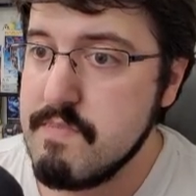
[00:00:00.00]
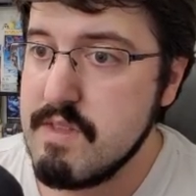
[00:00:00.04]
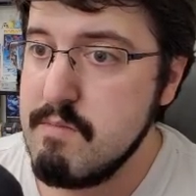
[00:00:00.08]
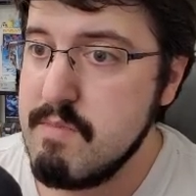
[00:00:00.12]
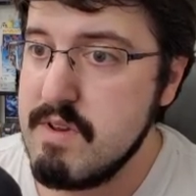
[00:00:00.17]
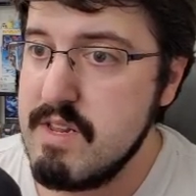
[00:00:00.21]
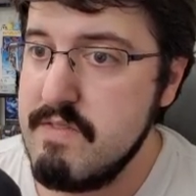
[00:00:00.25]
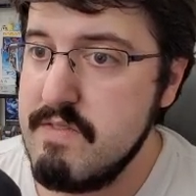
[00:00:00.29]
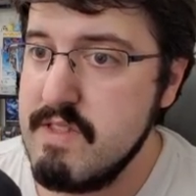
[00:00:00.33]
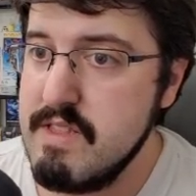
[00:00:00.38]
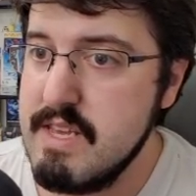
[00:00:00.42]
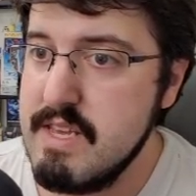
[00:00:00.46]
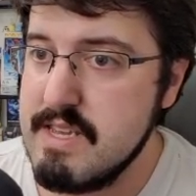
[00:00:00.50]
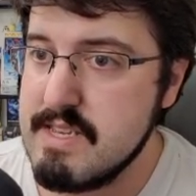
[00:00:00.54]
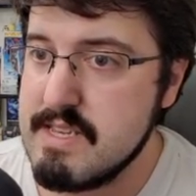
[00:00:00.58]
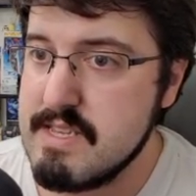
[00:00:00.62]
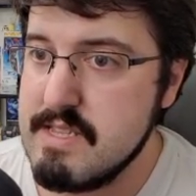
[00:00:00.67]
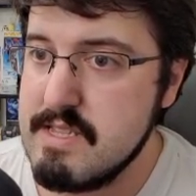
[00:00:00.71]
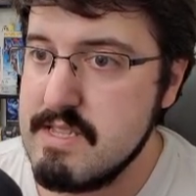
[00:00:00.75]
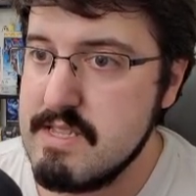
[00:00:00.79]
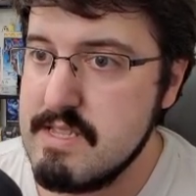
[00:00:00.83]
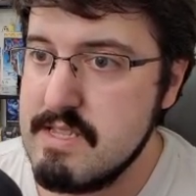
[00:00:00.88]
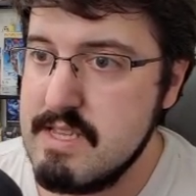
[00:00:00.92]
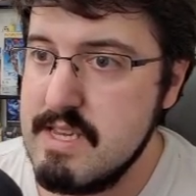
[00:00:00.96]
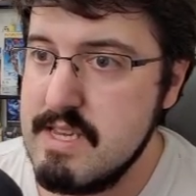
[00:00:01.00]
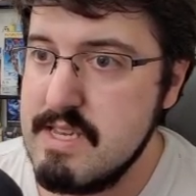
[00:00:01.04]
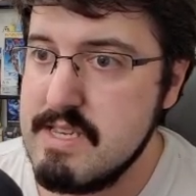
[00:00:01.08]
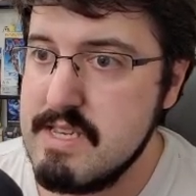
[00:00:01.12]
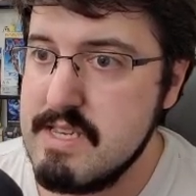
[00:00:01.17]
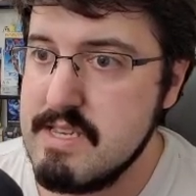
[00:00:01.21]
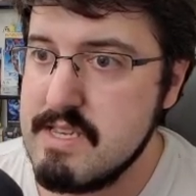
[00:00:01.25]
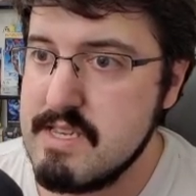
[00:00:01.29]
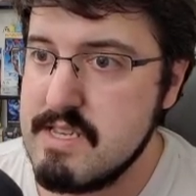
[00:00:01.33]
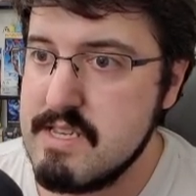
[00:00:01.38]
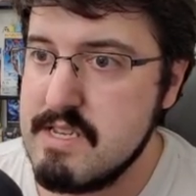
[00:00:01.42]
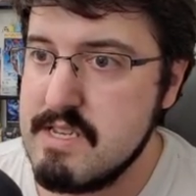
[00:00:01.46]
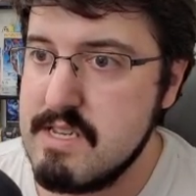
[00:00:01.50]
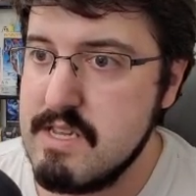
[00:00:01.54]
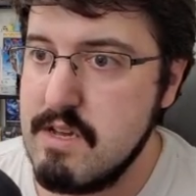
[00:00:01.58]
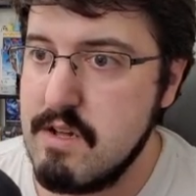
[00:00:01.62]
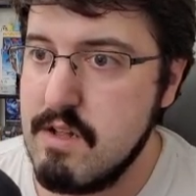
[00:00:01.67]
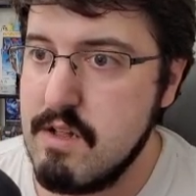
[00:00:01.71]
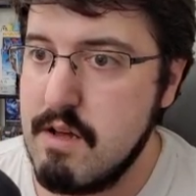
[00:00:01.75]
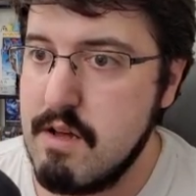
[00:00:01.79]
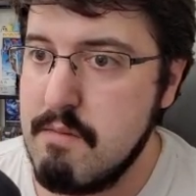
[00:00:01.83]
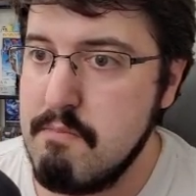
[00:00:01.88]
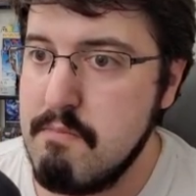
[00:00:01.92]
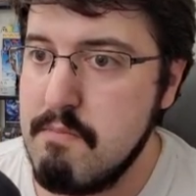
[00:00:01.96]
But even this is
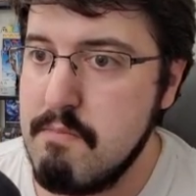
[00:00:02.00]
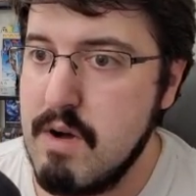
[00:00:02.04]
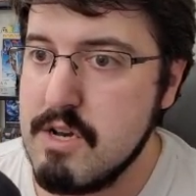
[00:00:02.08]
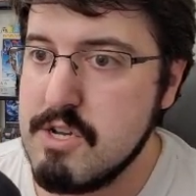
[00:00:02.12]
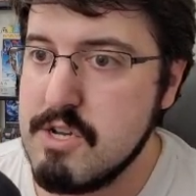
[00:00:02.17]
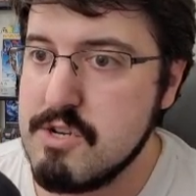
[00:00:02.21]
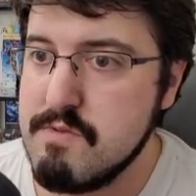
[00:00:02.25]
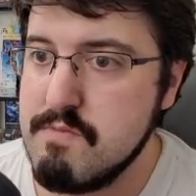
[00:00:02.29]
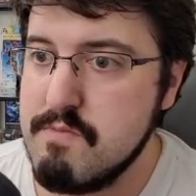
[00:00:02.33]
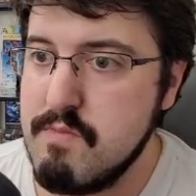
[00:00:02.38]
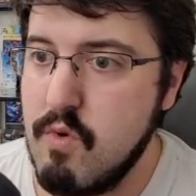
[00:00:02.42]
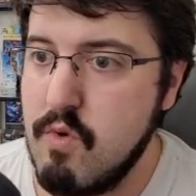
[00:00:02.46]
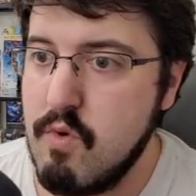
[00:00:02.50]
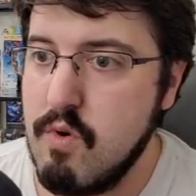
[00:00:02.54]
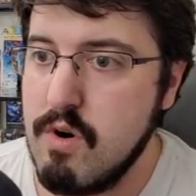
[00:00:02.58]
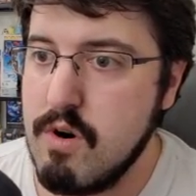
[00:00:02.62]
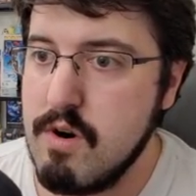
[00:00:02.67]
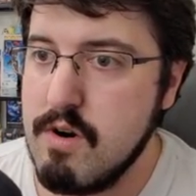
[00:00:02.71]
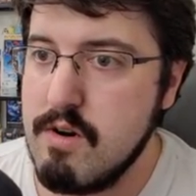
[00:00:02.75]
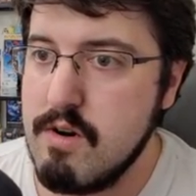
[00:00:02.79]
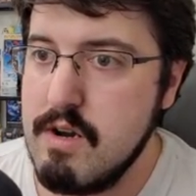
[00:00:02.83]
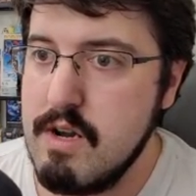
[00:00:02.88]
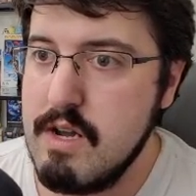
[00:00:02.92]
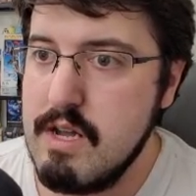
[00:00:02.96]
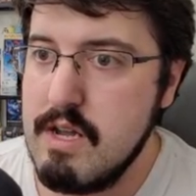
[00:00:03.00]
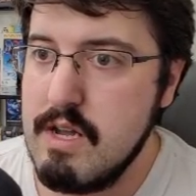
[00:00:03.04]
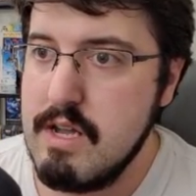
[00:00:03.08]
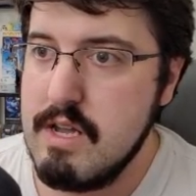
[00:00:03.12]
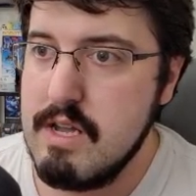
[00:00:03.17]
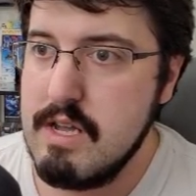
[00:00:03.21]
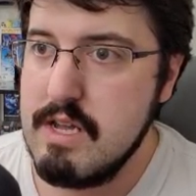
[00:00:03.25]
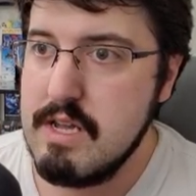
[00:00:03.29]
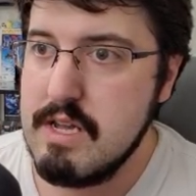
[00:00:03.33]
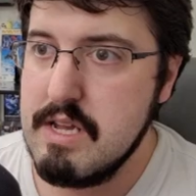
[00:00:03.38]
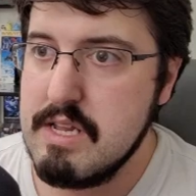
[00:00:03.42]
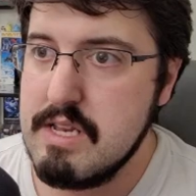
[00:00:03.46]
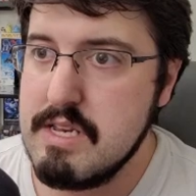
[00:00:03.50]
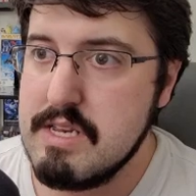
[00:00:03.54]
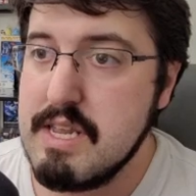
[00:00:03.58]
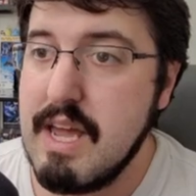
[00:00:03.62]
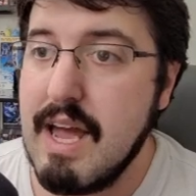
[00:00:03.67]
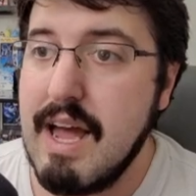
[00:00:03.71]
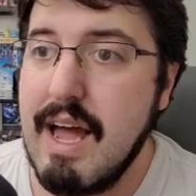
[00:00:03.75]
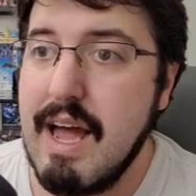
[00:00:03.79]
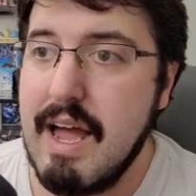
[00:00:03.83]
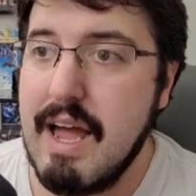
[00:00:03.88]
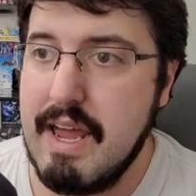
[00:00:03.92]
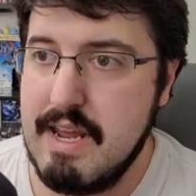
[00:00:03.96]
still a much more
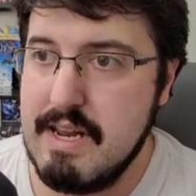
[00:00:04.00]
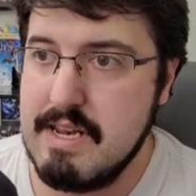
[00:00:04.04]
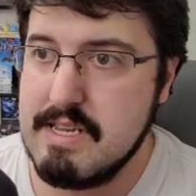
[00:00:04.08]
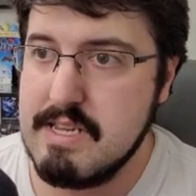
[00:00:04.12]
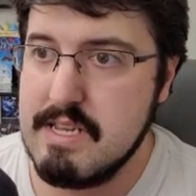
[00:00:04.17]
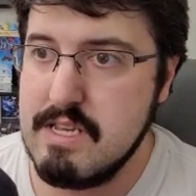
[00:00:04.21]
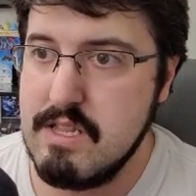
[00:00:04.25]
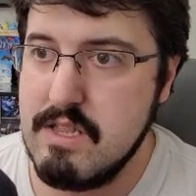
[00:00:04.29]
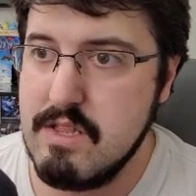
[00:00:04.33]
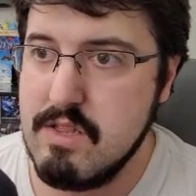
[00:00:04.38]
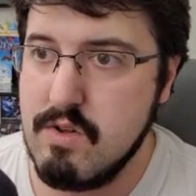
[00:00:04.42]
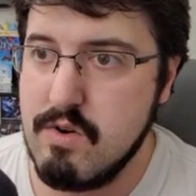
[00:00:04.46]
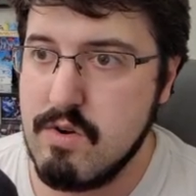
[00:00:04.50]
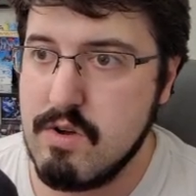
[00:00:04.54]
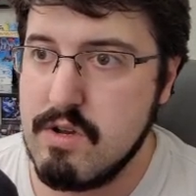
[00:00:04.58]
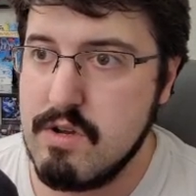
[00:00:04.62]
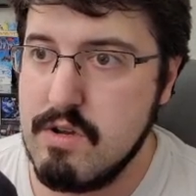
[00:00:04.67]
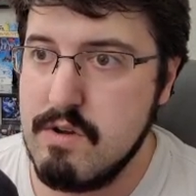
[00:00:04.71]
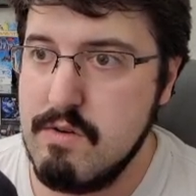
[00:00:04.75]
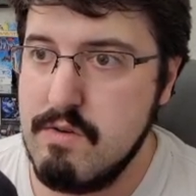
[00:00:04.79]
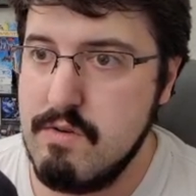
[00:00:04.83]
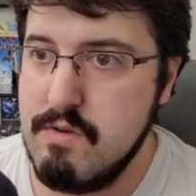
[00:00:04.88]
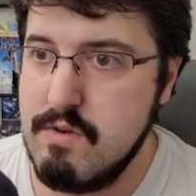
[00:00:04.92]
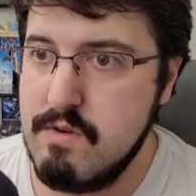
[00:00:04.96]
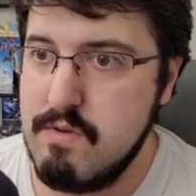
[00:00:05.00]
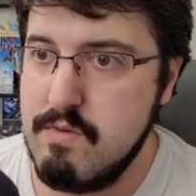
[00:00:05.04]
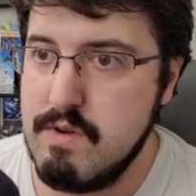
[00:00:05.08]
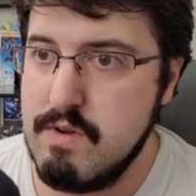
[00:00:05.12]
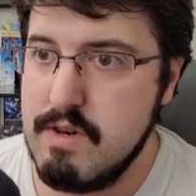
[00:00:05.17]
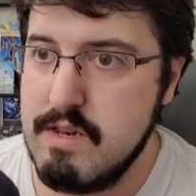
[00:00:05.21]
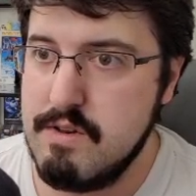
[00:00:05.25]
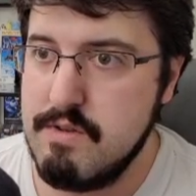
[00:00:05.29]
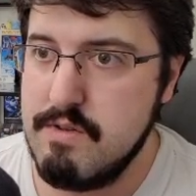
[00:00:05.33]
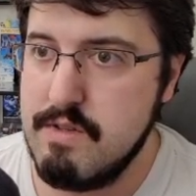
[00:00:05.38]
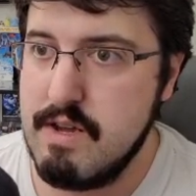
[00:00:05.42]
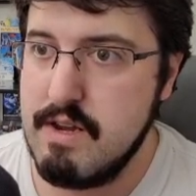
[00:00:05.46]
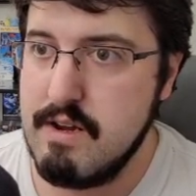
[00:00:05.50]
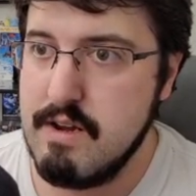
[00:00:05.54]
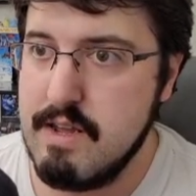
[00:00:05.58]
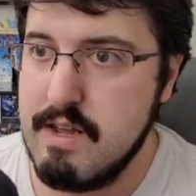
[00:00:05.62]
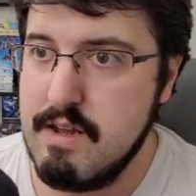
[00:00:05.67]
tight look. Ooh, what did I do there?